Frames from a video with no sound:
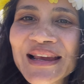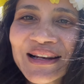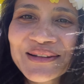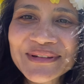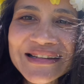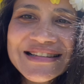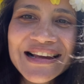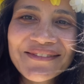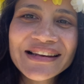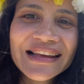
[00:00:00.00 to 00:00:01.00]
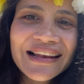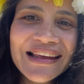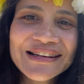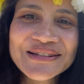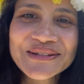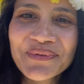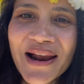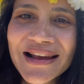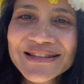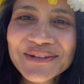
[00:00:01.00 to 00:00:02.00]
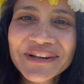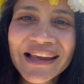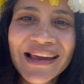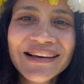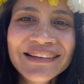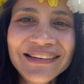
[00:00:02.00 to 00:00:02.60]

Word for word: gentleman is coming to collect his prize over here.